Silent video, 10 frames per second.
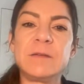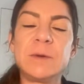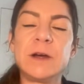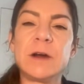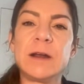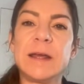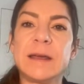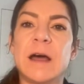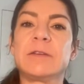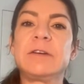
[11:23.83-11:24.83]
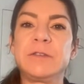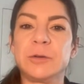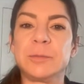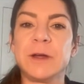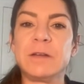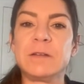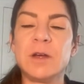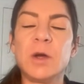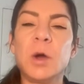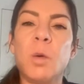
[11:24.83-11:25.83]
we are in a calorie surplus,
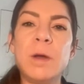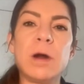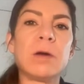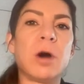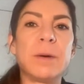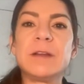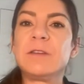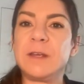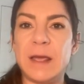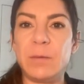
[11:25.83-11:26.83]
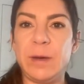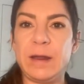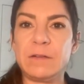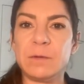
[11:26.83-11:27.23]
we are going to gain weight.